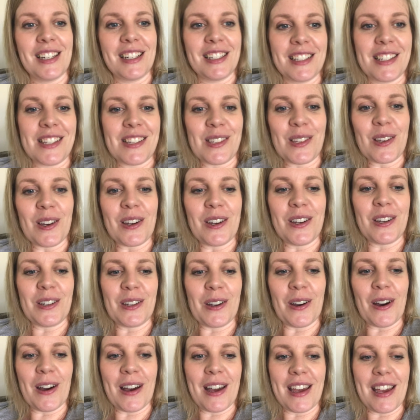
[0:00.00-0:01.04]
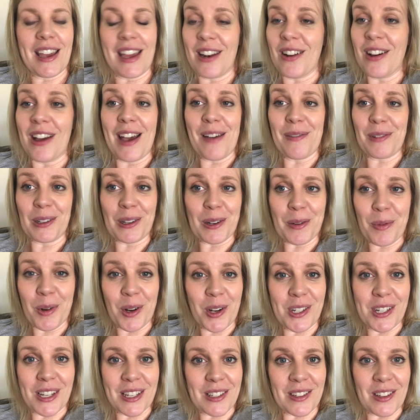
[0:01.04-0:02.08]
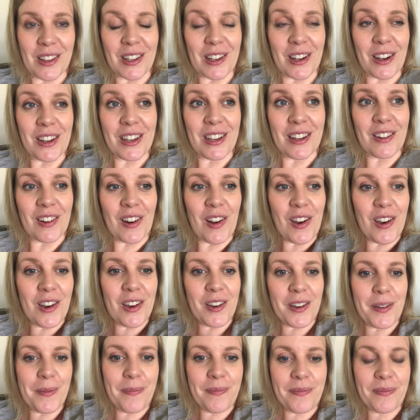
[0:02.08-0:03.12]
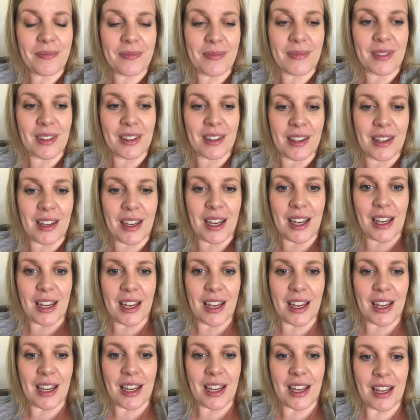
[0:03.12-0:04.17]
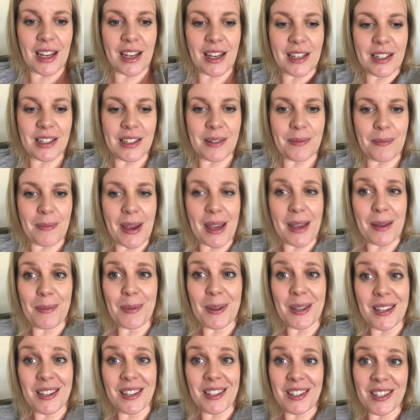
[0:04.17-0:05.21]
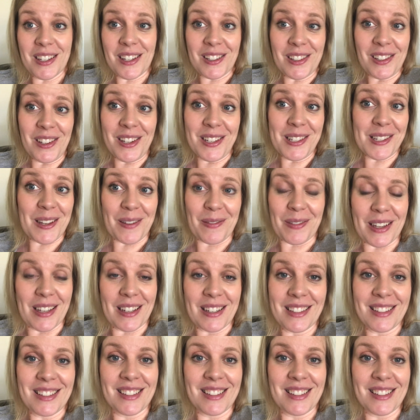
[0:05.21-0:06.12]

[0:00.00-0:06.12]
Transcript: So I have a lot of projects on the go here at home, and maybe you can learn something.